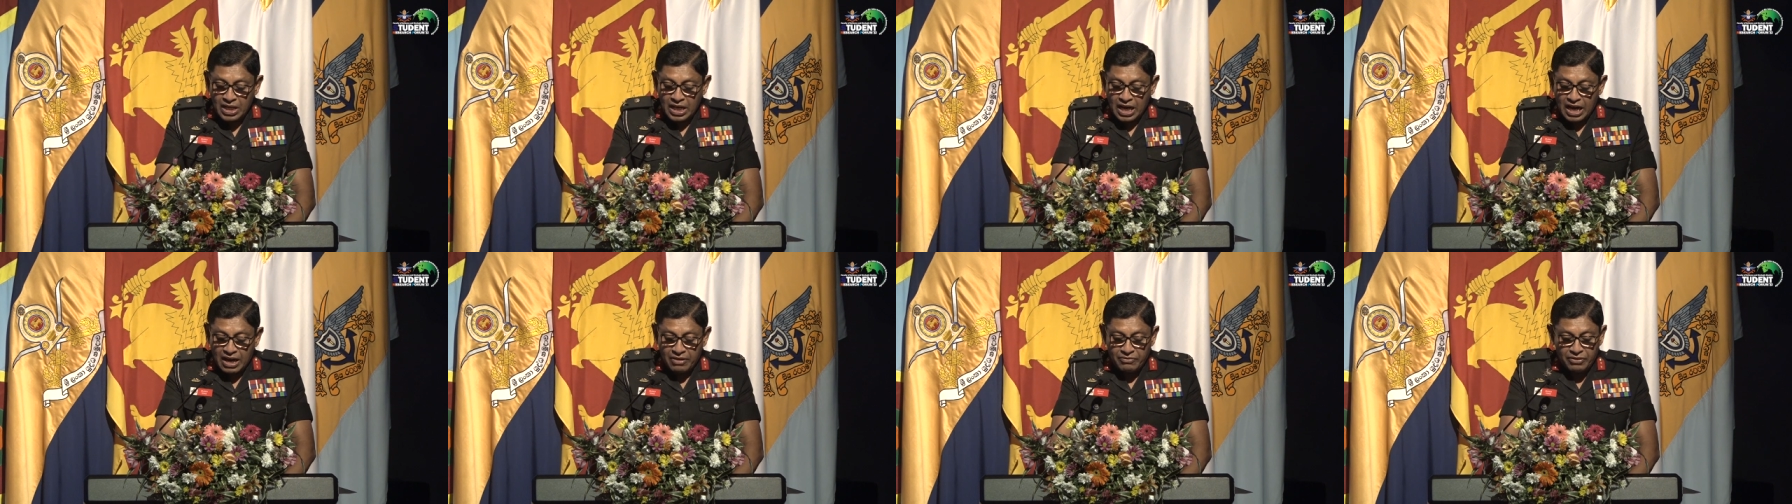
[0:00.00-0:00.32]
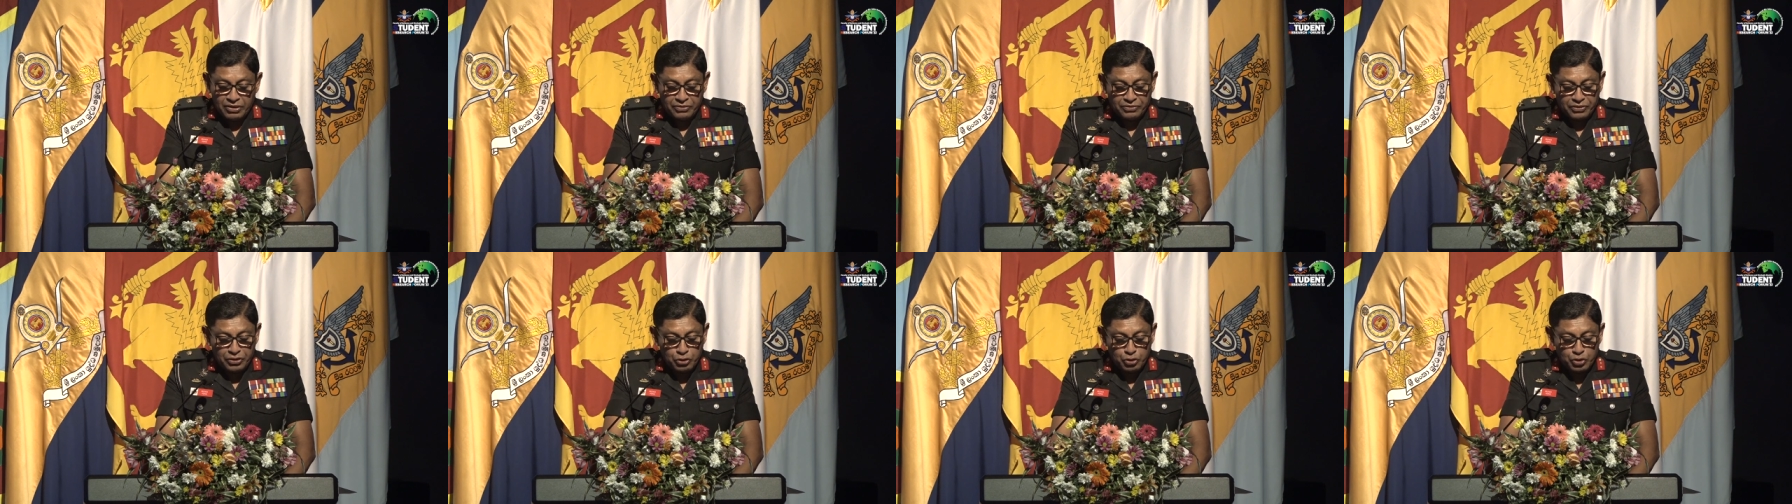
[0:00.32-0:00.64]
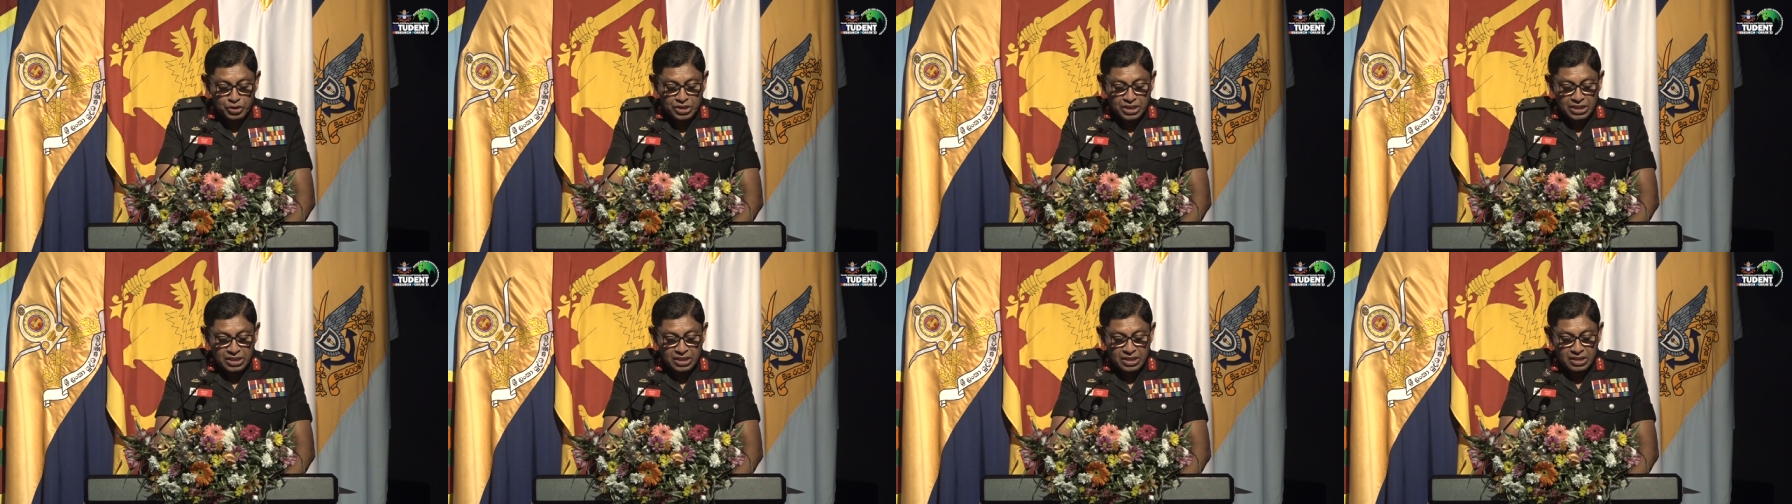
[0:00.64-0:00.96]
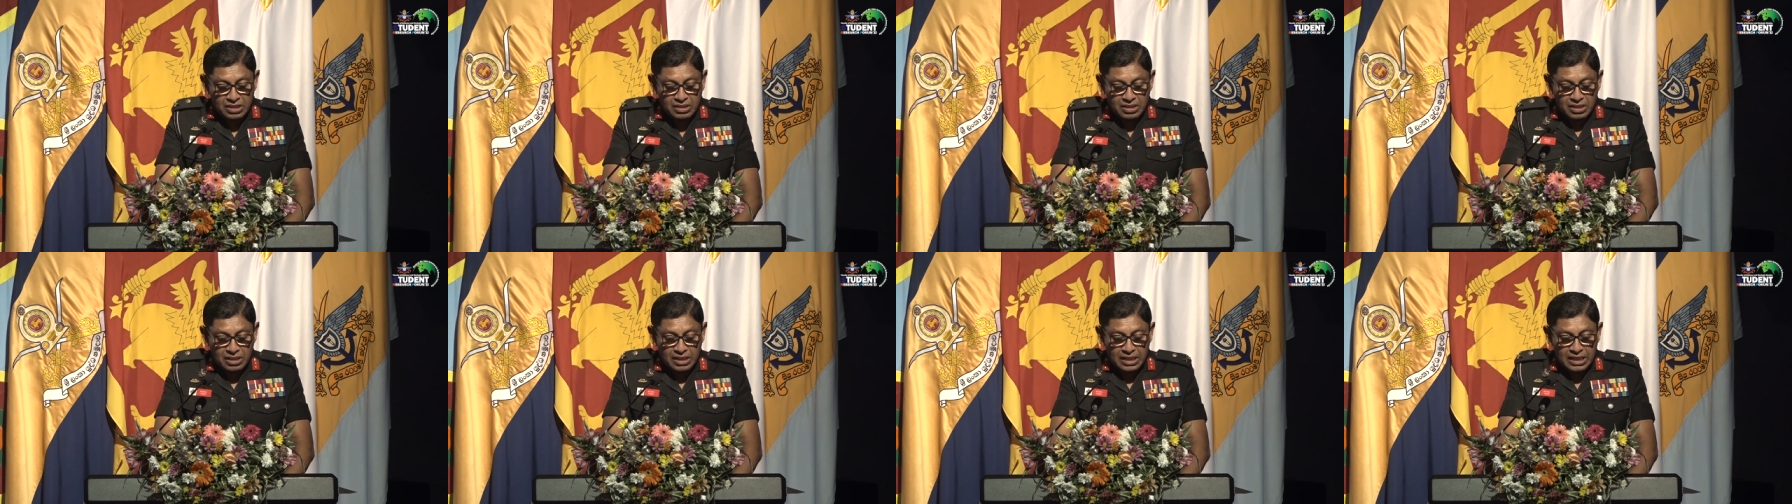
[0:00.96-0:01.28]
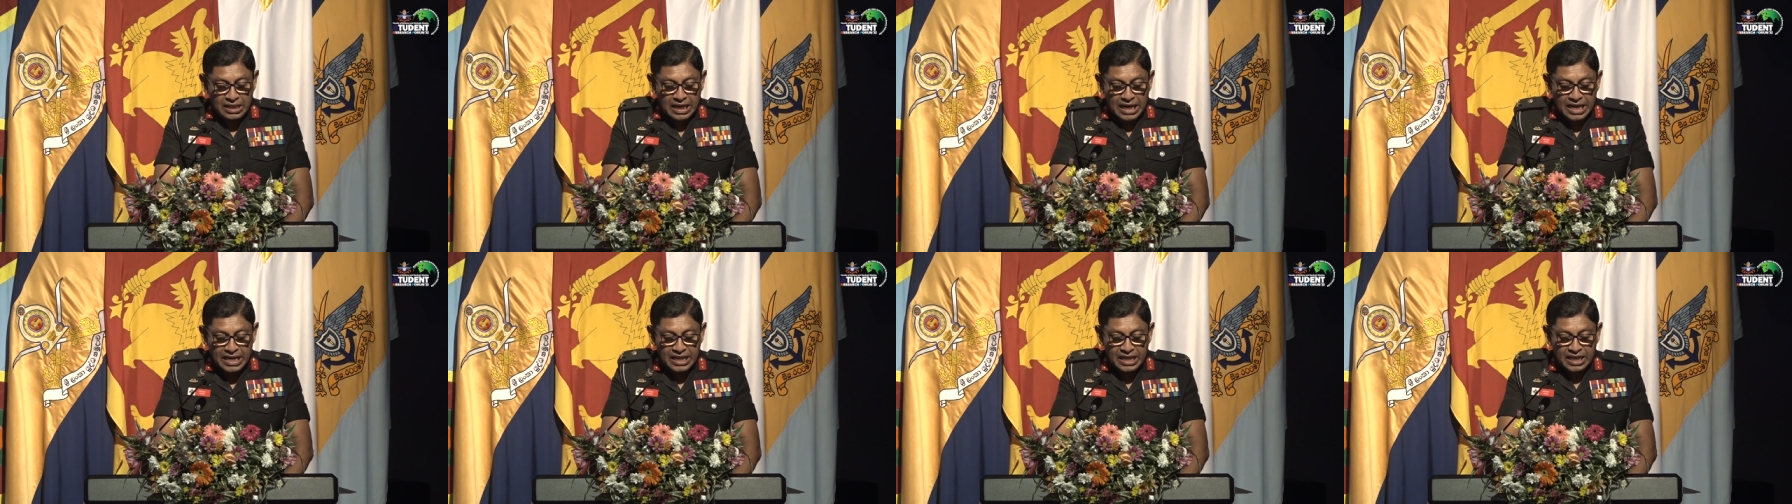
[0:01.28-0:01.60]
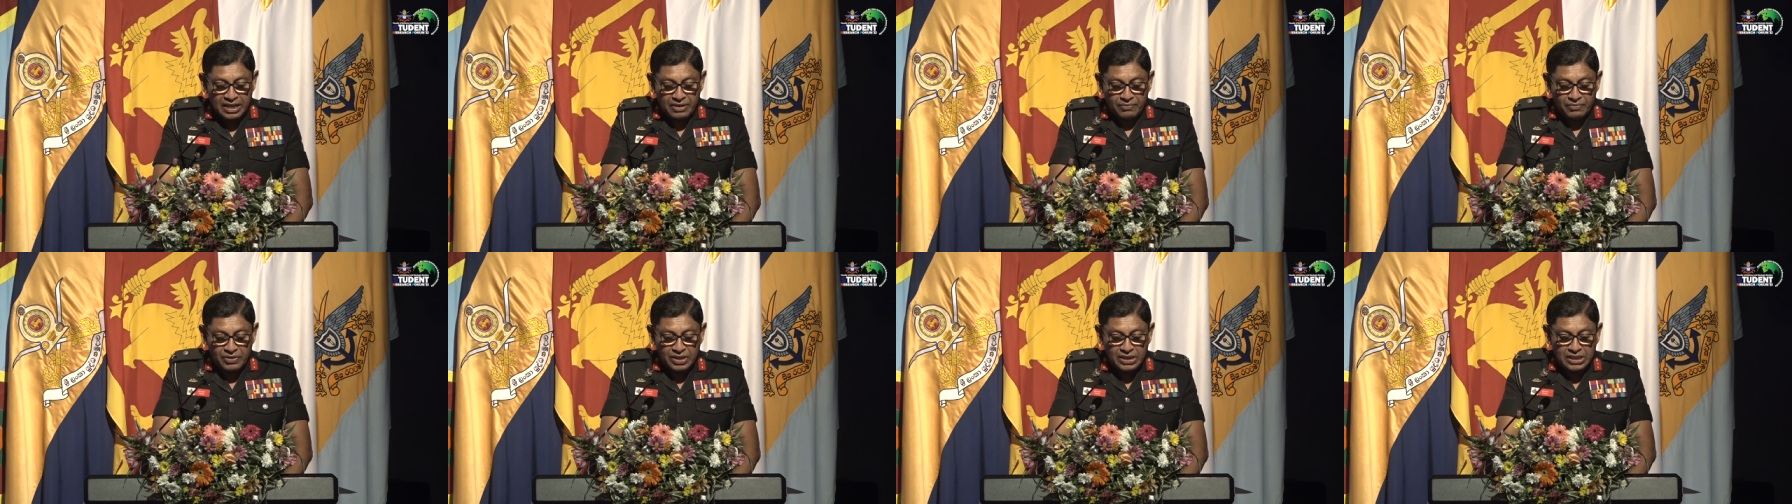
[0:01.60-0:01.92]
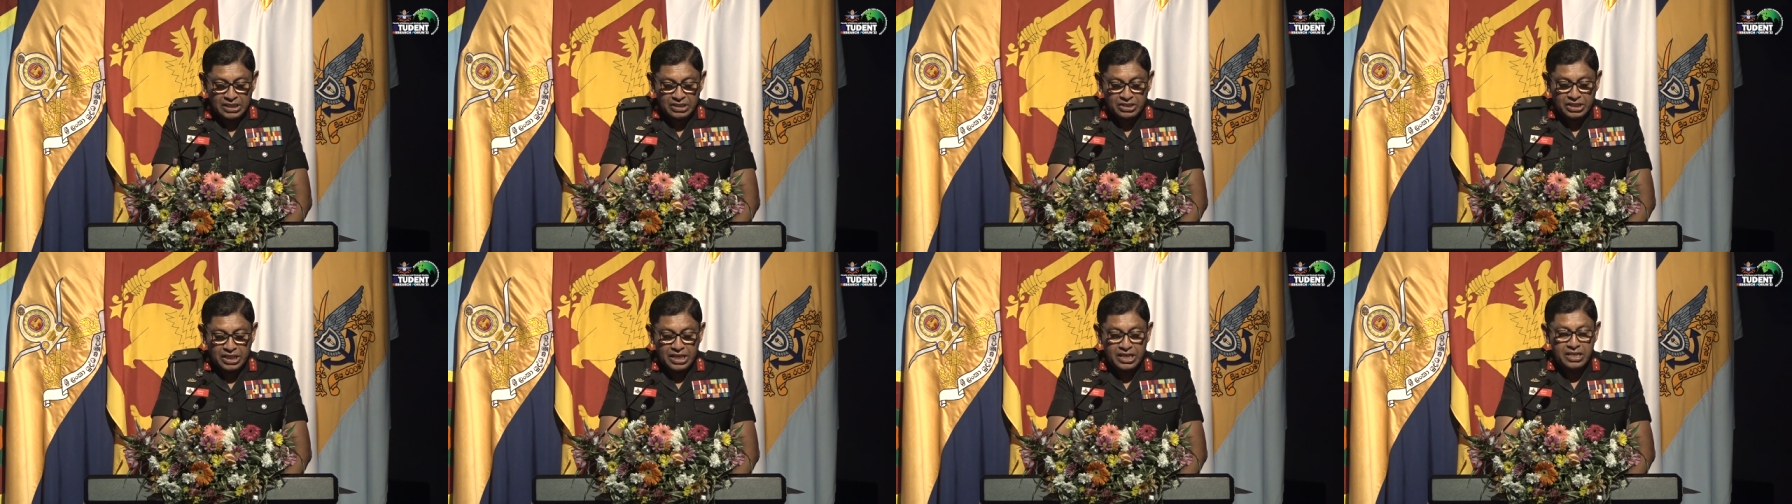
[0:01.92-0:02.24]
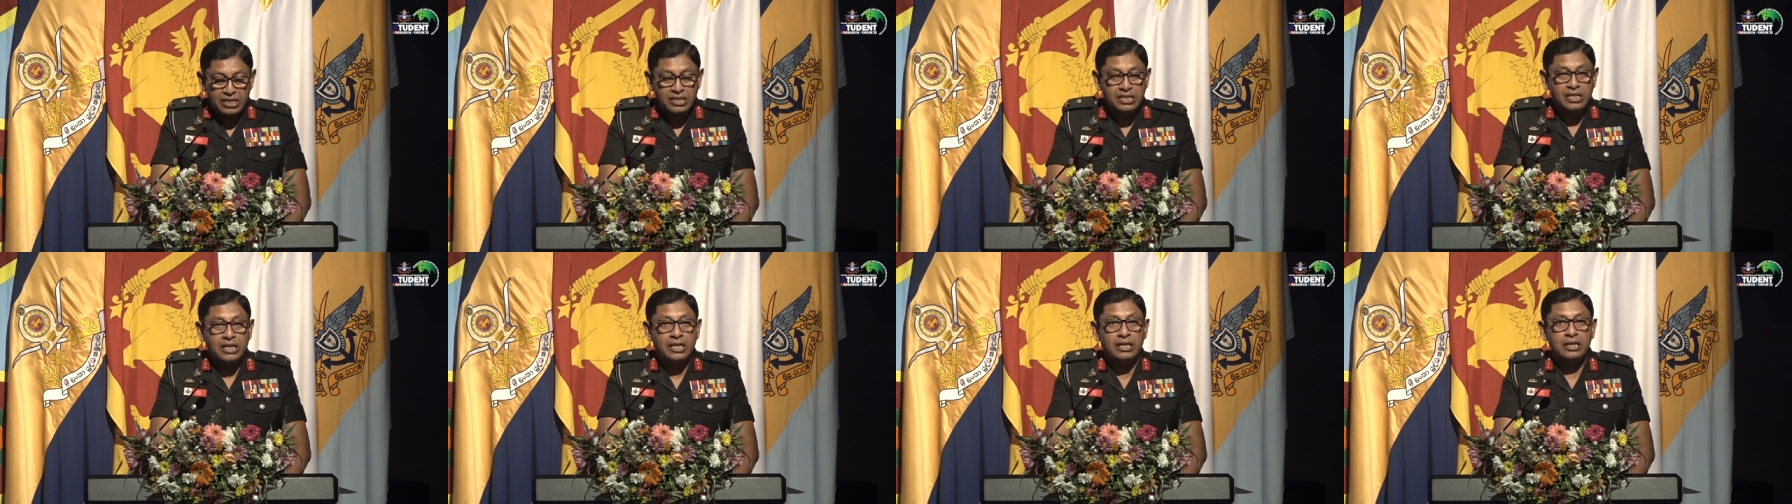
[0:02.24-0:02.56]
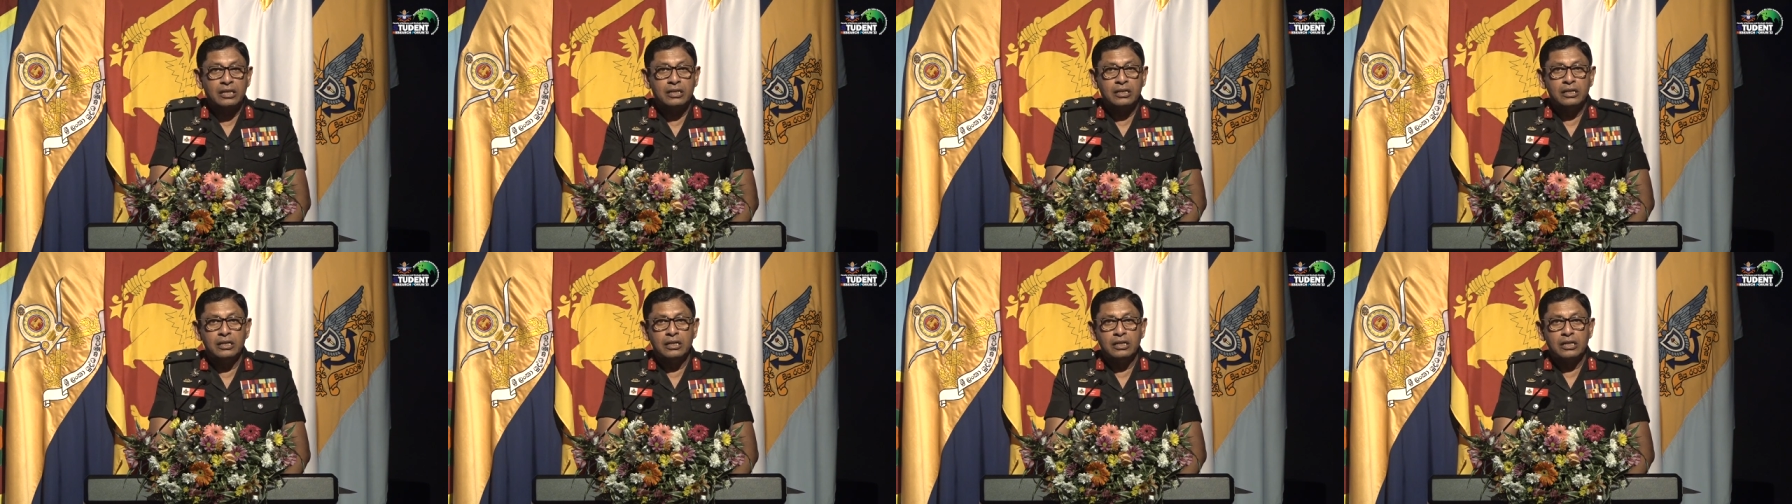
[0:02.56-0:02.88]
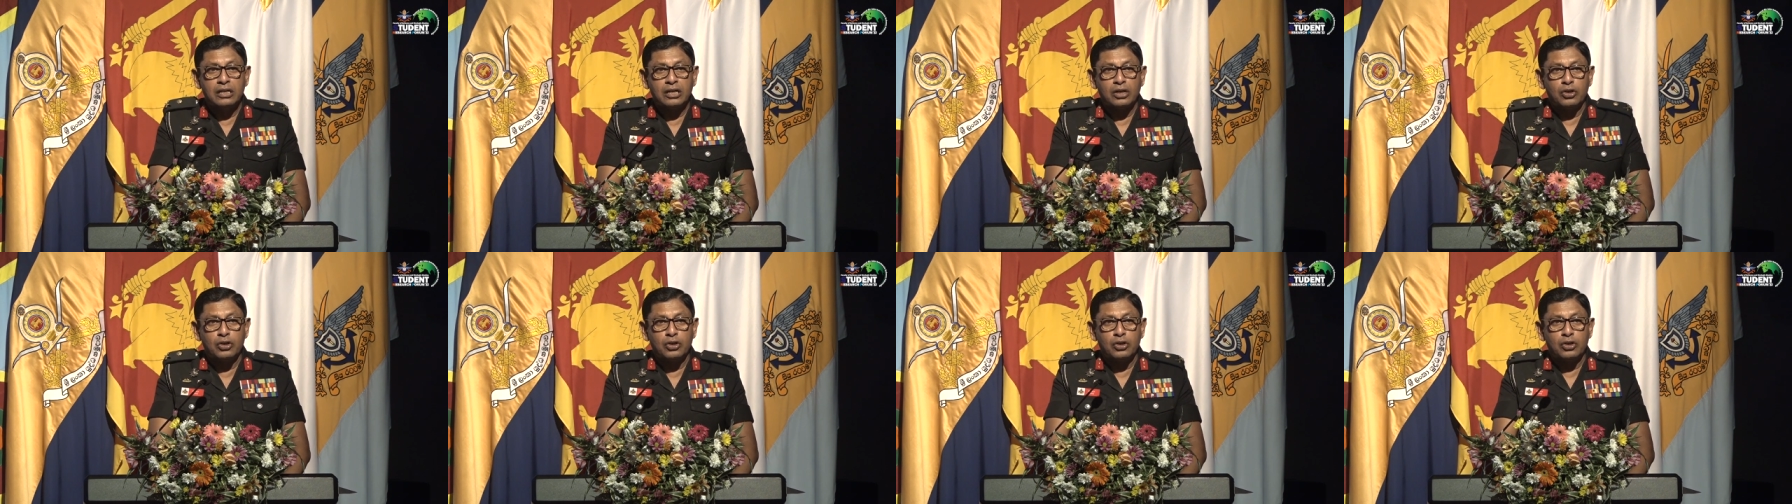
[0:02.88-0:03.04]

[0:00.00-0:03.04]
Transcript: our futures aligning with the changing